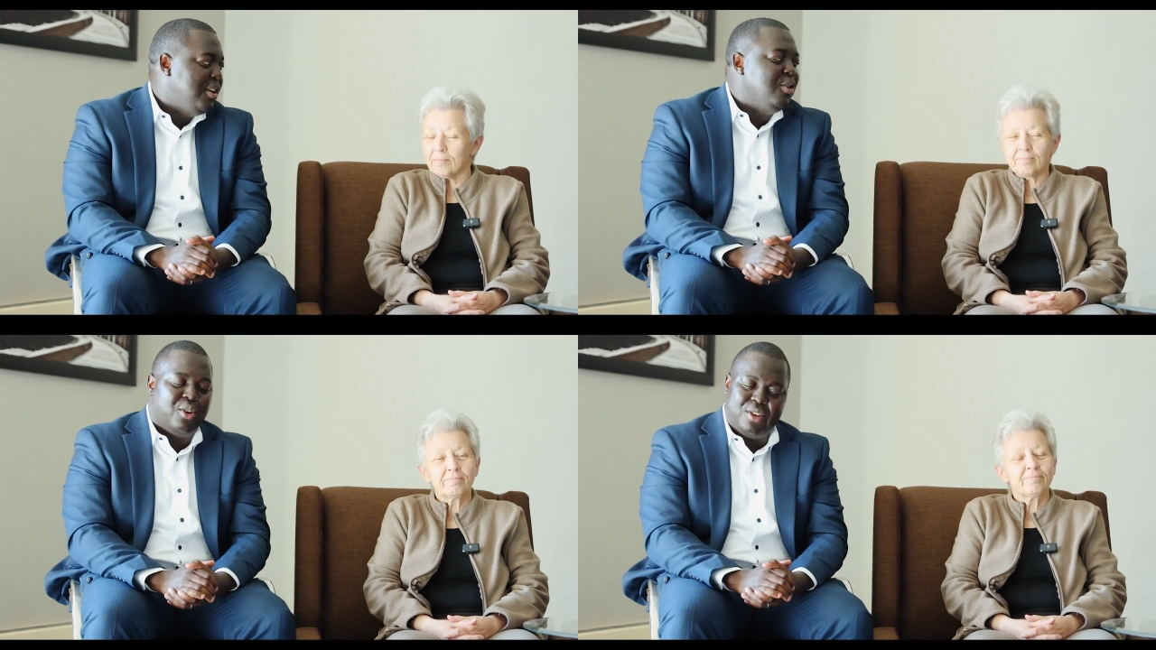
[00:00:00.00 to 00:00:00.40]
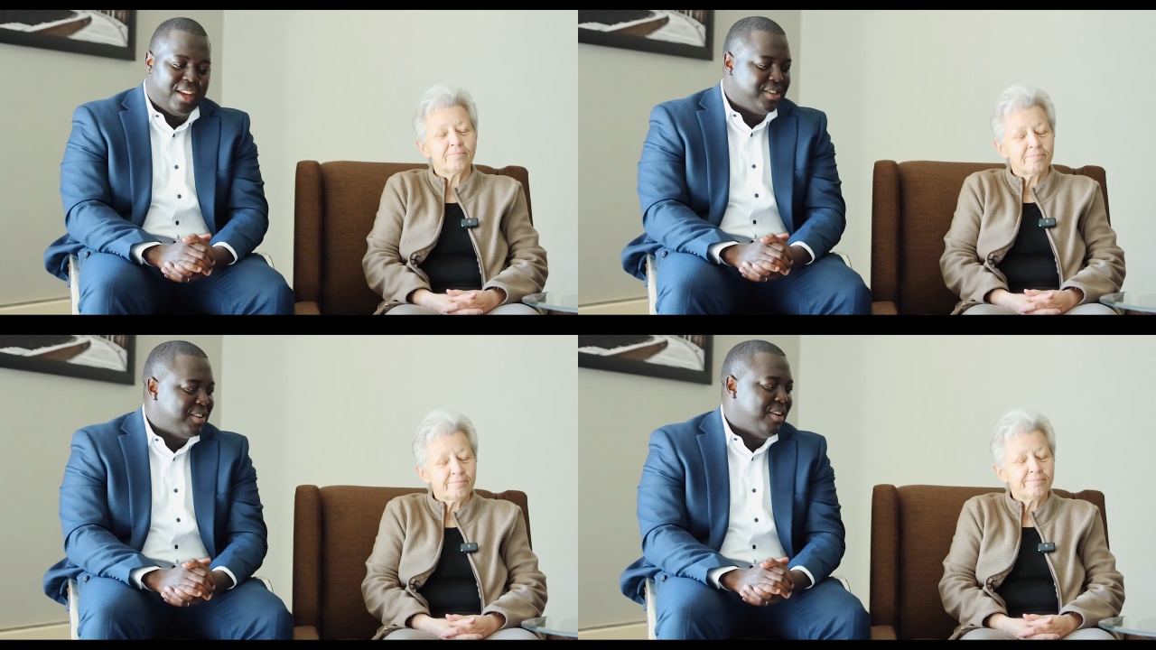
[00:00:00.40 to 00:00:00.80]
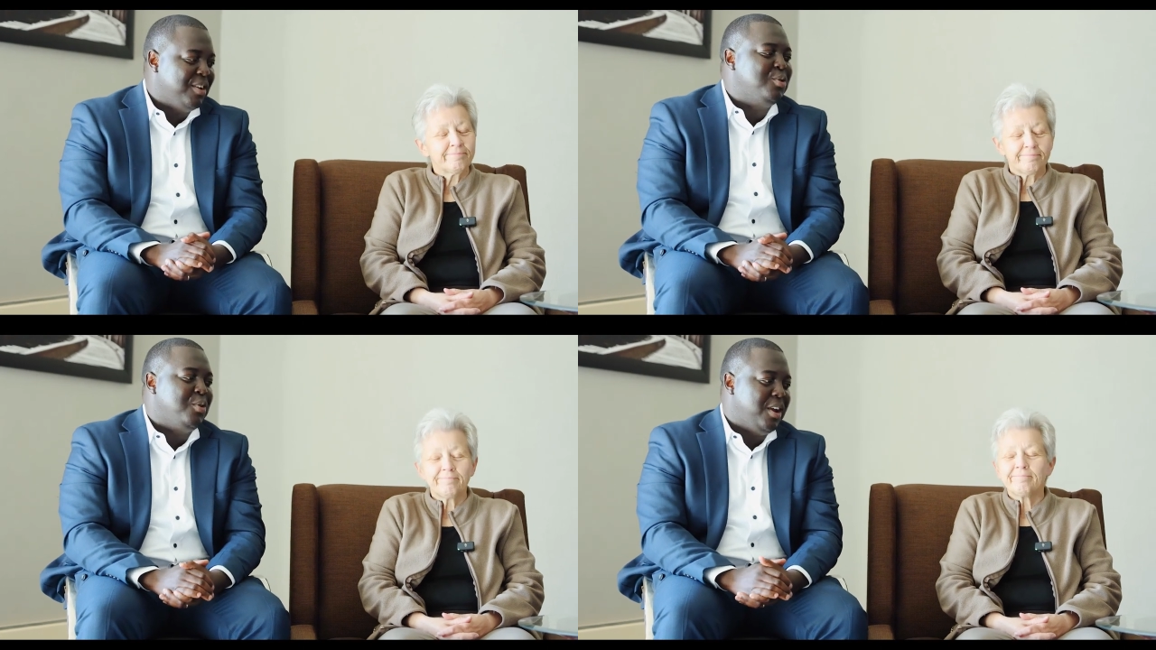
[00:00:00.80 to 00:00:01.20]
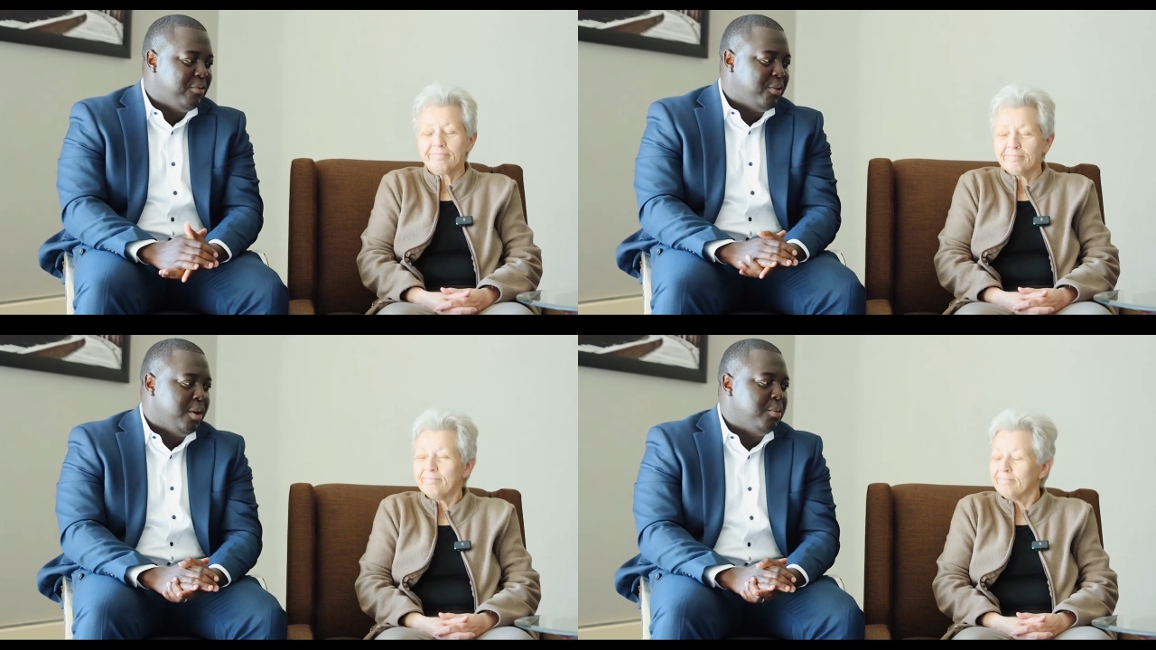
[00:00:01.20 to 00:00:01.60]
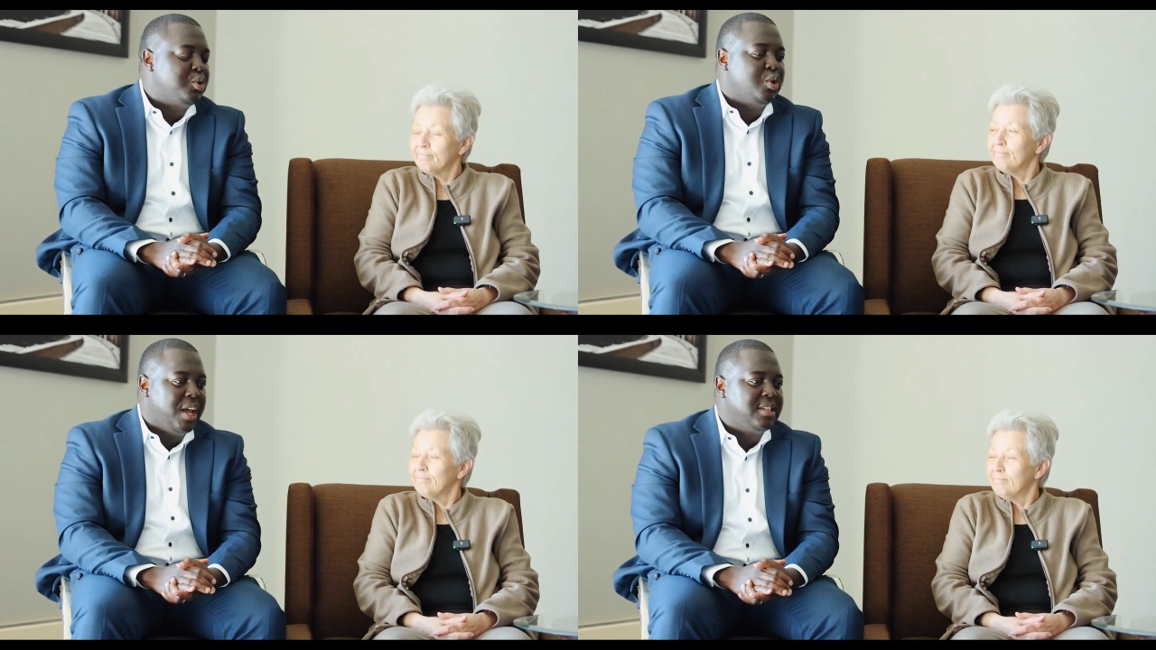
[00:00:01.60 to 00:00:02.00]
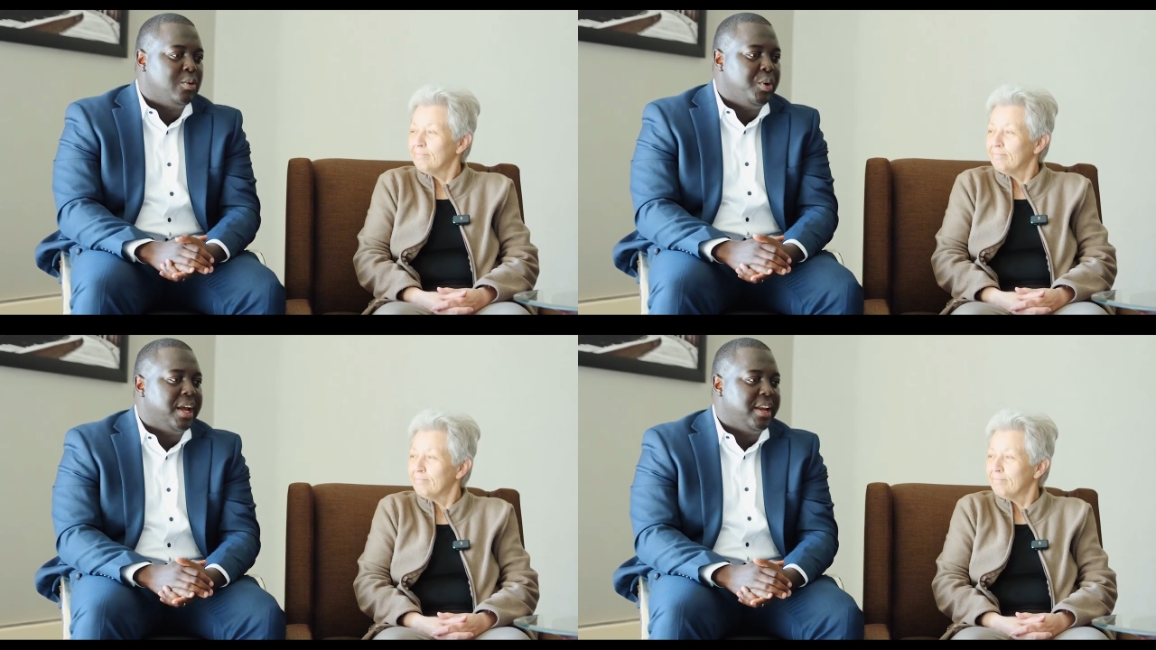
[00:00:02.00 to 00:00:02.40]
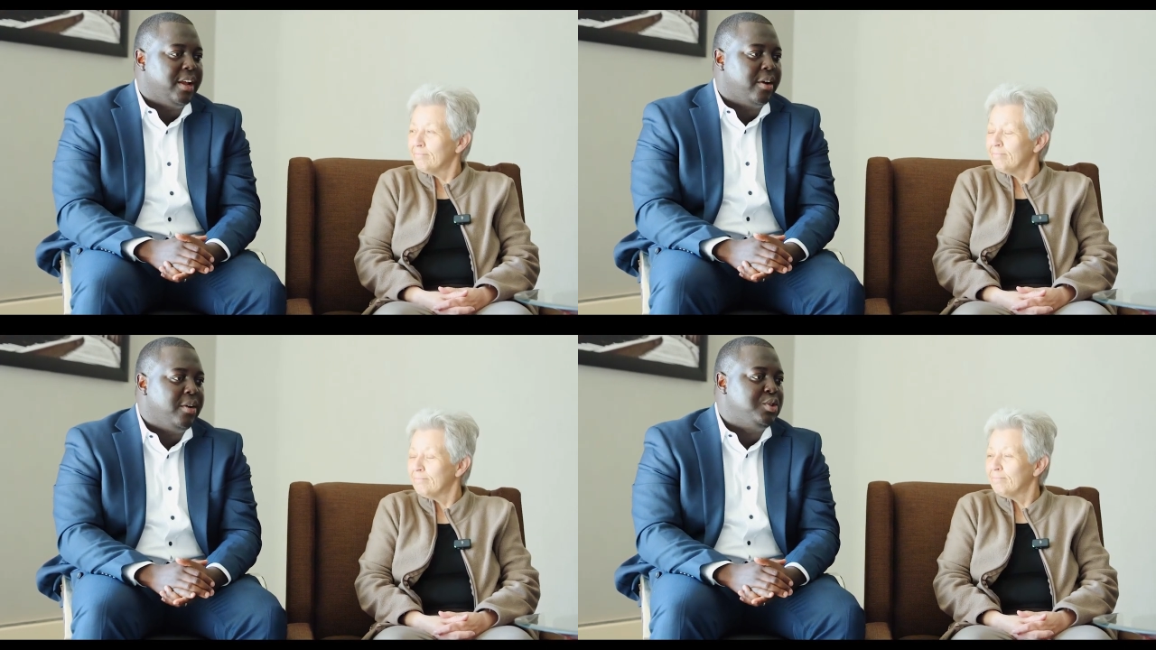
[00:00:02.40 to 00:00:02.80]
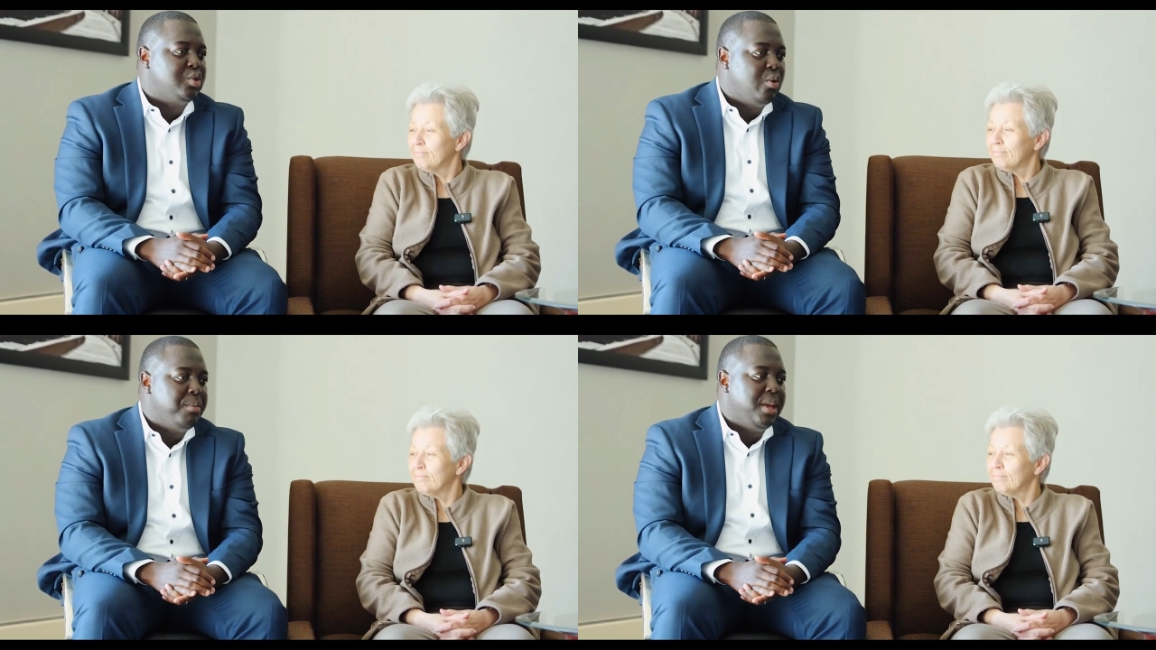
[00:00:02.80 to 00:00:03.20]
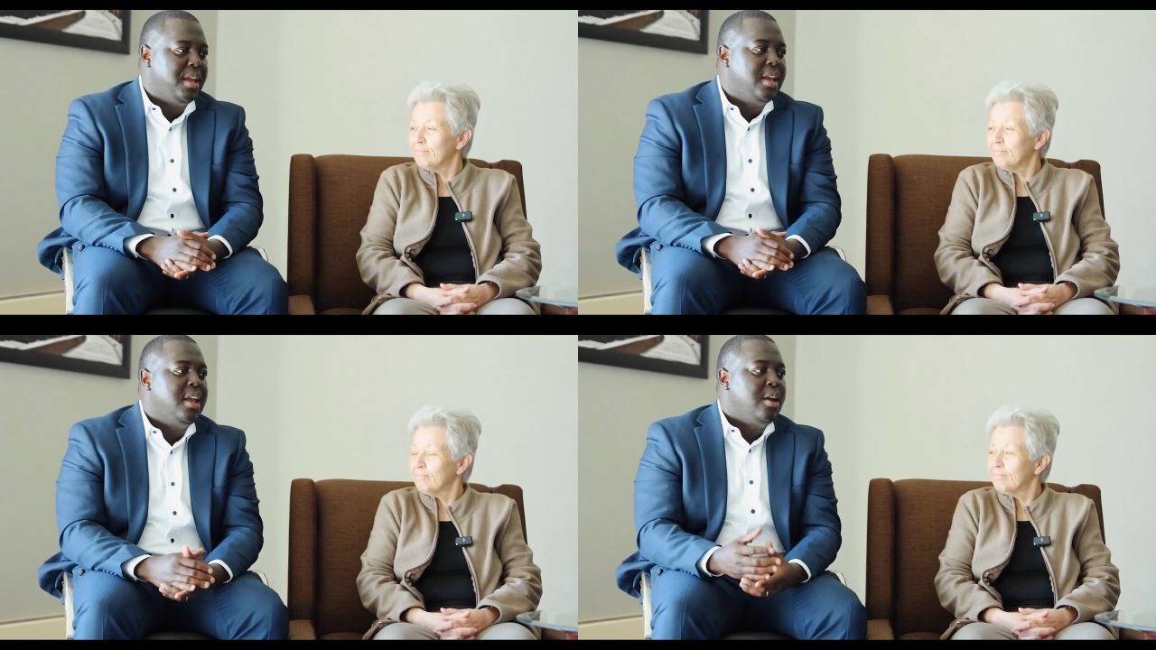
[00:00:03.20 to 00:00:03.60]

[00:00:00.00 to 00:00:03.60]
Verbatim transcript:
Speaker 1: Not luxury, truly affordable, so that we can encourage so many